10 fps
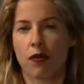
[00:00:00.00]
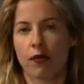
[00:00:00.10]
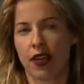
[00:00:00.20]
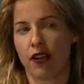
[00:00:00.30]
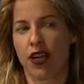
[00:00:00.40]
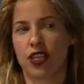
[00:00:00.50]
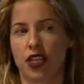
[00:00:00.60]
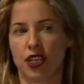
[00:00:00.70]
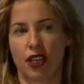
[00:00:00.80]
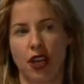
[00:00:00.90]
my
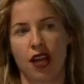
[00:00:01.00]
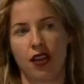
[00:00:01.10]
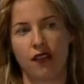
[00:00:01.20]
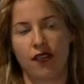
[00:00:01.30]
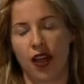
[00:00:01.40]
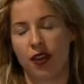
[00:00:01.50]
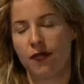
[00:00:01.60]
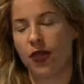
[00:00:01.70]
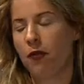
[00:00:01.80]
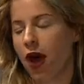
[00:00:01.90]
creation of um,
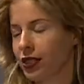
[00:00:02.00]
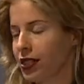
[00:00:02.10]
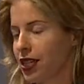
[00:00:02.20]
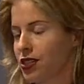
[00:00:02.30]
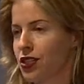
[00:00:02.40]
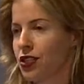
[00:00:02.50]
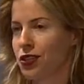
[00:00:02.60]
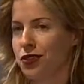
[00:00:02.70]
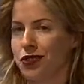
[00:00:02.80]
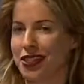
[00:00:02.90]
the Moxie
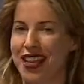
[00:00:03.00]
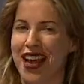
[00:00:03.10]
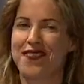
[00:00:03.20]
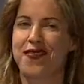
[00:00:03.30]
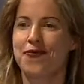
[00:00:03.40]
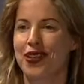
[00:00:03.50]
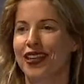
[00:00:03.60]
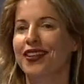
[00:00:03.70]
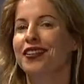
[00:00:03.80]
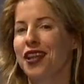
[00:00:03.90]
Institute, which is kind of a
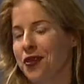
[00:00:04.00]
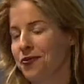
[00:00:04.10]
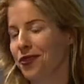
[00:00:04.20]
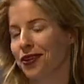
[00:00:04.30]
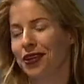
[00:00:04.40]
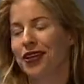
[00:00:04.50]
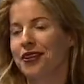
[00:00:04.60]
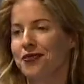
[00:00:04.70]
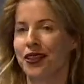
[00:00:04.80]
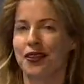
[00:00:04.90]
big name for
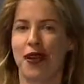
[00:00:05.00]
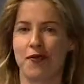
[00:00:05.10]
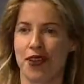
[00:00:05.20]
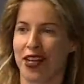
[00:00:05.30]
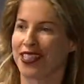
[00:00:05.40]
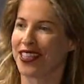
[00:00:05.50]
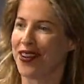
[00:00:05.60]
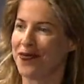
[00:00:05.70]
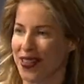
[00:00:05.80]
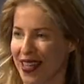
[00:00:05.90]
really my production
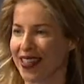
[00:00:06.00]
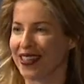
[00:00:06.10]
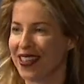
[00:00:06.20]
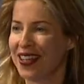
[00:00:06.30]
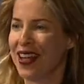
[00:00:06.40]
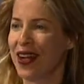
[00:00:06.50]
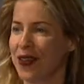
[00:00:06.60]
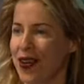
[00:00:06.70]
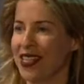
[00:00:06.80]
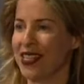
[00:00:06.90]
company and a
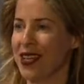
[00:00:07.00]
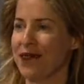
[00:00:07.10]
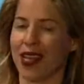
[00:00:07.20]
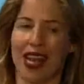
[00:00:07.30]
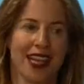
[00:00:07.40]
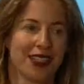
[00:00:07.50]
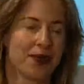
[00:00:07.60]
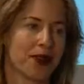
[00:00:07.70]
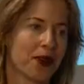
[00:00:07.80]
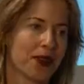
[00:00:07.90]
great team that I get to
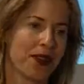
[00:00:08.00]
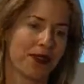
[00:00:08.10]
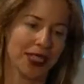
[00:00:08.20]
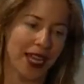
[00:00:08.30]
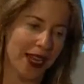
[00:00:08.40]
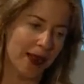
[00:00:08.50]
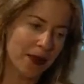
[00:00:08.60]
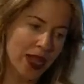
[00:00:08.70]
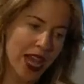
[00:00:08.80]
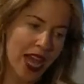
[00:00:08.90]
work with every day.
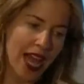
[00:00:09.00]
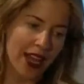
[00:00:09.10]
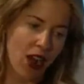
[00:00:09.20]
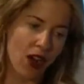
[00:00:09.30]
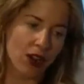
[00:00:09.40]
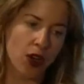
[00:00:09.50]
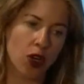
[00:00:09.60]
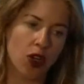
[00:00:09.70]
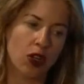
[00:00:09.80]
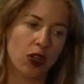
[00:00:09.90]
And our
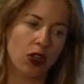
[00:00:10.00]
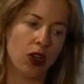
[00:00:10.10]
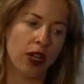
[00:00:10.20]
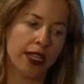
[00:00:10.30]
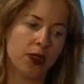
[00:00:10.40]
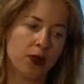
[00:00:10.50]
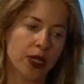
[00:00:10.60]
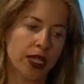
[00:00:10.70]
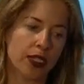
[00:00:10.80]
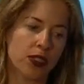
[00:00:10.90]
goal is
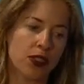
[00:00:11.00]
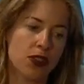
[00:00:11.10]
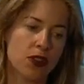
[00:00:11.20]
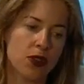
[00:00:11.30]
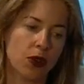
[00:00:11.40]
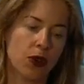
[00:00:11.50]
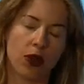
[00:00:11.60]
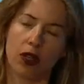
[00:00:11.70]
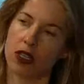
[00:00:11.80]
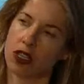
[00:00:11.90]
really to
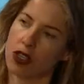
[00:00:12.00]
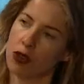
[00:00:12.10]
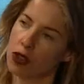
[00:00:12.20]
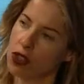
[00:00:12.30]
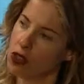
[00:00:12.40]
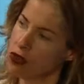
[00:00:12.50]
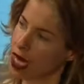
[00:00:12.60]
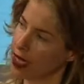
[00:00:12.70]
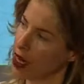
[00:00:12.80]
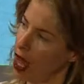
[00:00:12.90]
use new
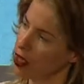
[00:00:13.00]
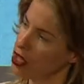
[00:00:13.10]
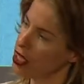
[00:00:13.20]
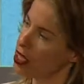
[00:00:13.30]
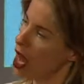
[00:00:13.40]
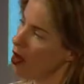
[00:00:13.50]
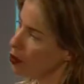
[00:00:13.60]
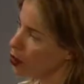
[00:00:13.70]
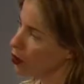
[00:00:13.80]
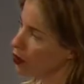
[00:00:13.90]
technologies
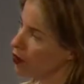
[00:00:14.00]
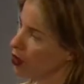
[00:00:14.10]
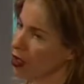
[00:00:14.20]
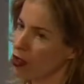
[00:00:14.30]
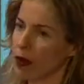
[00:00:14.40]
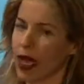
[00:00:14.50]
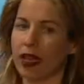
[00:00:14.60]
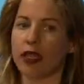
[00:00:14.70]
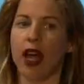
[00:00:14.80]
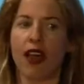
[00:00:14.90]
coupled with film
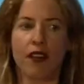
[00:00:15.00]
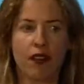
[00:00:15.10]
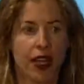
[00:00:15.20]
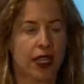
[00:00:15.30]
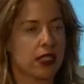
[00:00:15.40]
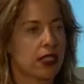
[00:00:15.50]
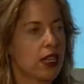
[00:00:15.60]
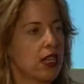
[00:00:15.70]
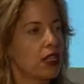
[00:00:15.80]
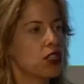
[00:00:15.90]
and live events
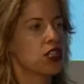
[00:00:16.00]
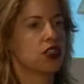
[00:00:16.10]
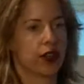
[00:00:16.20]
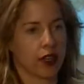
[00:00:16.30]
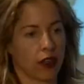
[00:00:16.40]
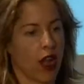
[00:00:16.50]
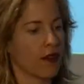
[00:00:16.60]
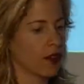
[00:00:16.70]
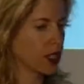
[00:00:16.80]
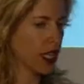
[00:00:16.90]
to trigger
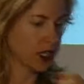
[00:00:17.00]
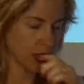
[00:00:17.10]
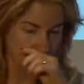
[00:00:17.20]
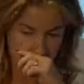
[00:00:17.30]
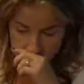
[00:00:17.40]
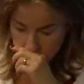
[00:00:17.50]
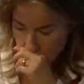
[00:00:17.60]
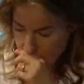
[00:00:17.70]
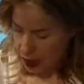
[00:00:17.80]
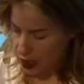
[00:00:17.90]
conversation.
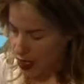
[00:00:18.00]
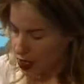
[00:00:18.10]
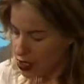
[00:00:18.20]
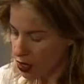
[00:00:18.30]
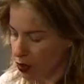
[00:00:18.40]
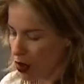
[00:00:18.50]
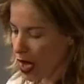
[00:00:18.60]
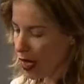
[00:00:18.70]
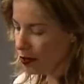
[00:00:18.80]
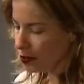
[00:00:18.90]
So,
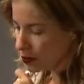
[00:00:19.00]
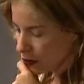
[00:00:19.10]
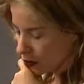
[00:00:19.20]
um,